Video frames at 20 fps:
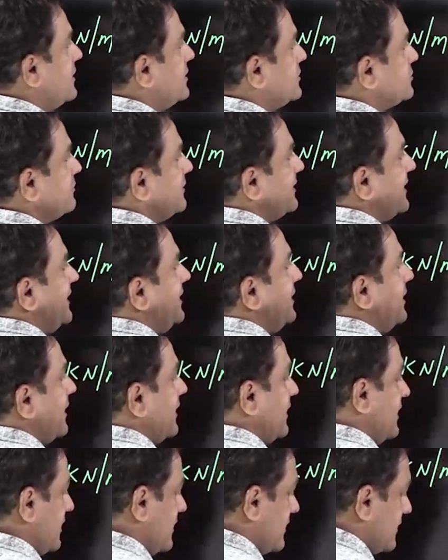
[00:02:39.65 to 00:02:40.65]
So at
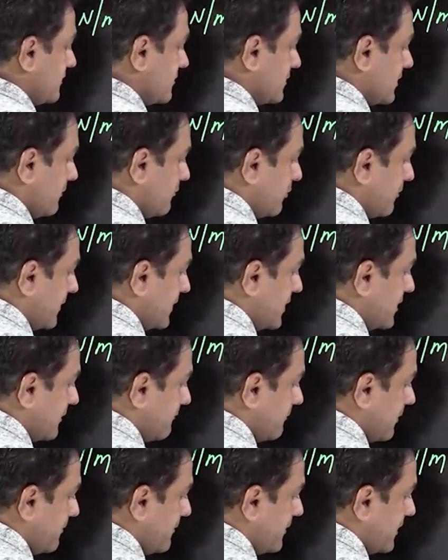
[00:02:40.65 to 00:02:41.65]
entry, the momentum
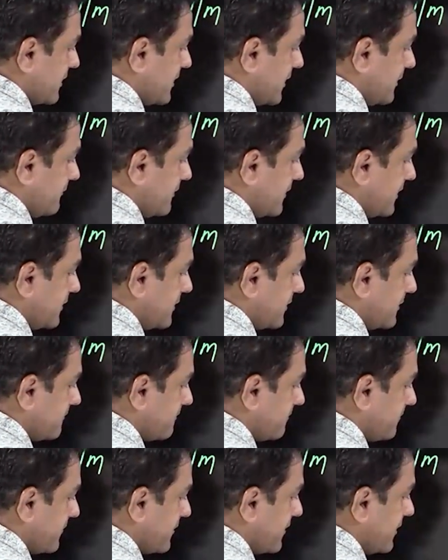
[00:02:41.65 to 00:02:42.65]
will be nothing but
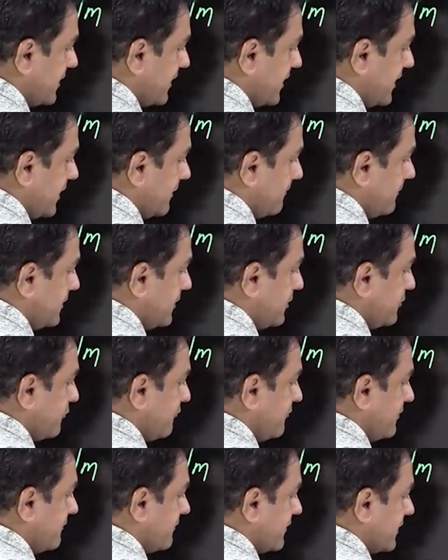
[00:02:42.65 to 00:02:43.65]
m into
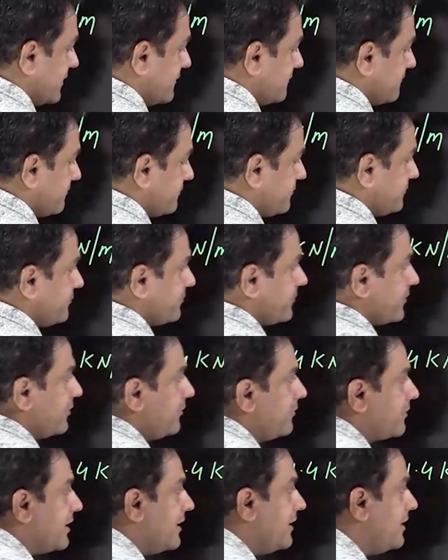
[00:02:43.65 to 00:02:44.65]
v1.
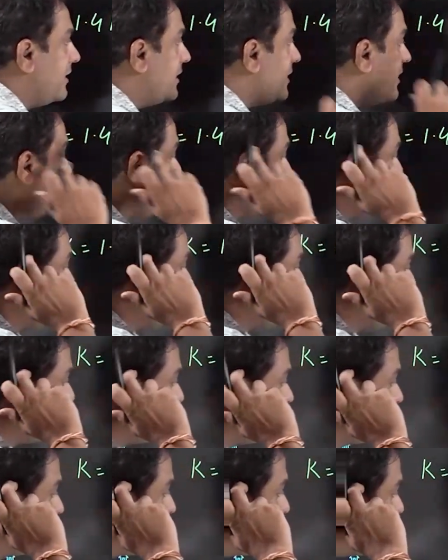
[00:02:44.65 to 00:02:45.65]
Okay, m I
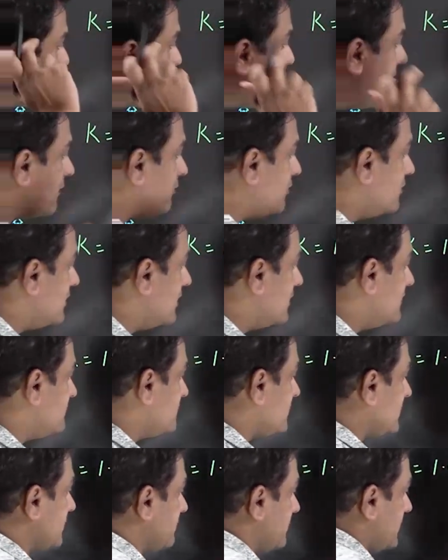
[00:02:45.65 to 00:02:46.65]
think we can calculate, that is
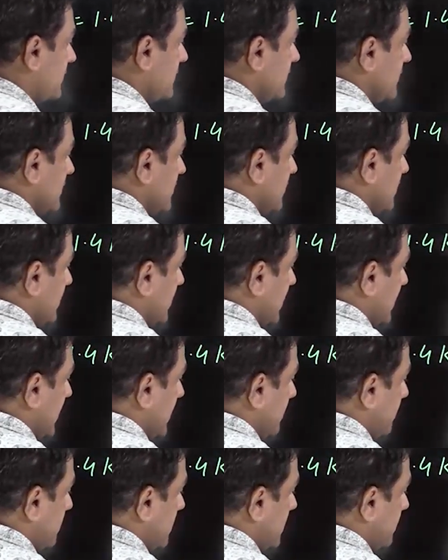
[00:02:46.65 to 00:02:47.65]
nothing but
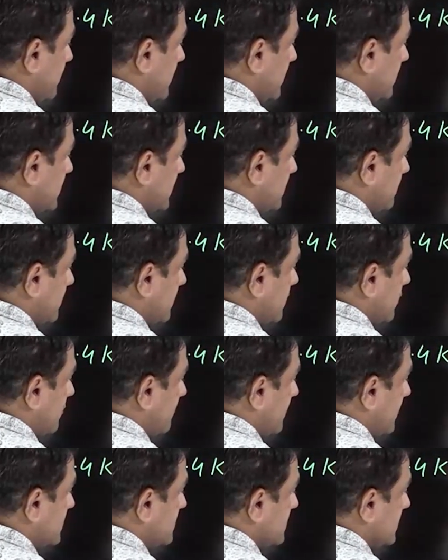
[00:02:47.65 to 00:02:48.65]
m will be nothing but how
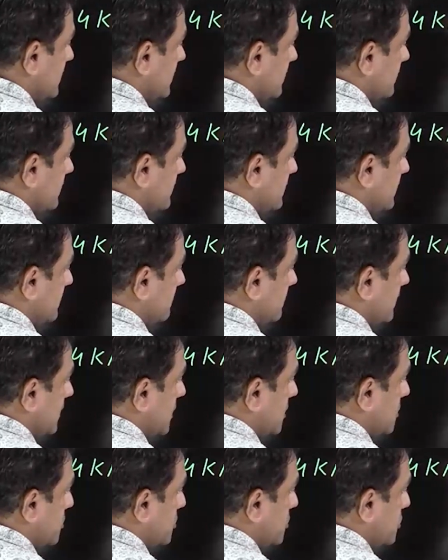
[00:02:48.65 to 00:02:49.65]
much? Nothing but
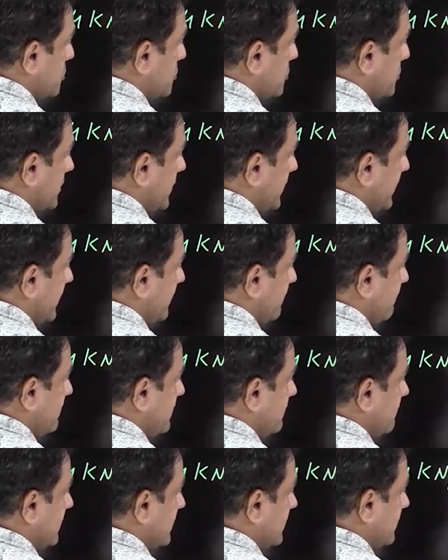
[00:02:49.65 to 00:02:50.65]
rho a
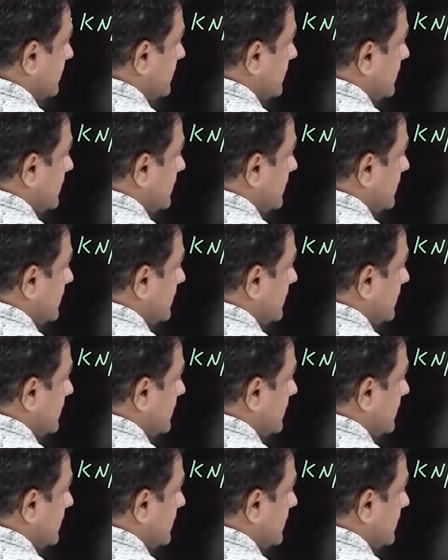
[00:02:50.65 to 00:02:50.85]
v1.